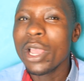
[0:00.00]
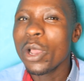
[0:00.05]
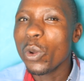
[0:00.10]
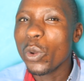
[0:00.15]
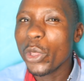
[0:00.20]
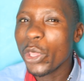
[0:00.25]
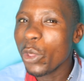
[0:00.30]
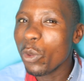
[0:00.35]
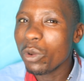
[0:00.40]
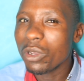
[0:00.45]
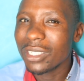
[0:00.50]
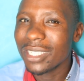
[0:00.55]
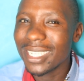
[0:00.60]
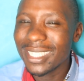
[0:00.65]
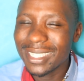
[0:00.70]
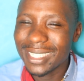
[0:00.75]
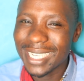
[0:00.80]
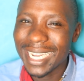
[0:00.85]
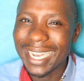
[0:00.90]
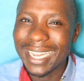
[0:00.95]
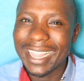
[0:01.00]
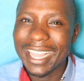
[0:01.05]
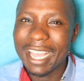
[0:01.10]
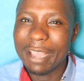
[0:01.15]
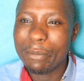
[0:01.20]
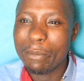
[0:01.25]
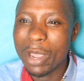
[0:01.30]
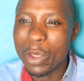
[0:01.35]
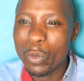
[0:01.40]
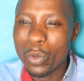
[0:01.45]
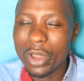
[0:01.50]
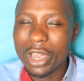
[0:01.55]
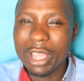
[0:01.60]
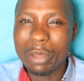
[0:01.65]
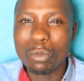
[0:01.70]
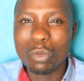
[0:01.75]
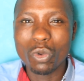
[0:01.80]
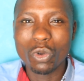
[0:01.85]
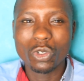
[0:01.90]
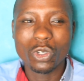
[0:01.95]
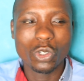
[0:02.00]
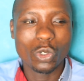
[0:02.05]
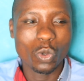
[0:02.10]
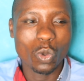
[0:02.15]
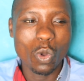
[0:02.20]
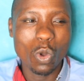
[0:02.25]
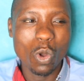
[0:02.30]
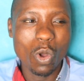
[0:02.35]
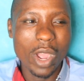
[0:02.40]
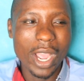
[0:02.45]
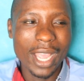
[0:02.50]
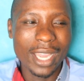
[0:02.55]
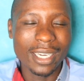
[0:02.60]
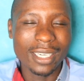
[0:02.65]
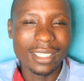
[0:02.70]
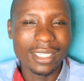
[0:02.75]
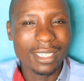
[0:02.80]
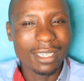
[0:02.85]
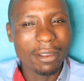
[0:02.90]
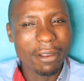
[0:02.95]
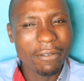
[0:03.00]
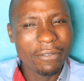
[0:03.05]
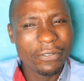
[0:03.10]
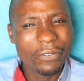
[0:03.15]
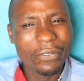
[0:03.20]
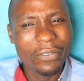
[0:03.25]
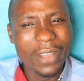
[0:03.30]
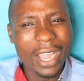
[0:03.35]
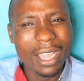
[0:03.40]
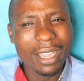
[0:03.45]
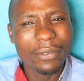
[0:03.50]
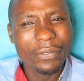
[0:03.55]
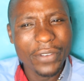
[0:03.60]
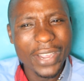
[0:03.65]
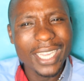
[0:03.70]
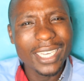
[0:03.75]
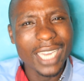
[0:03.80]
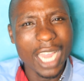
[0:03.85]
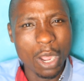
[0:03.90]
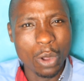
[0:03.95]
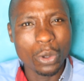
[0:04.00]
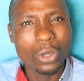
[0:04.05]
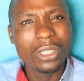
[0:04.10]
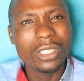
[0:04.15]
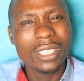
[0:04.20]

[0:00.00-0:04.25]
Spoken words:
He was just sent there by William Ruto to go and find out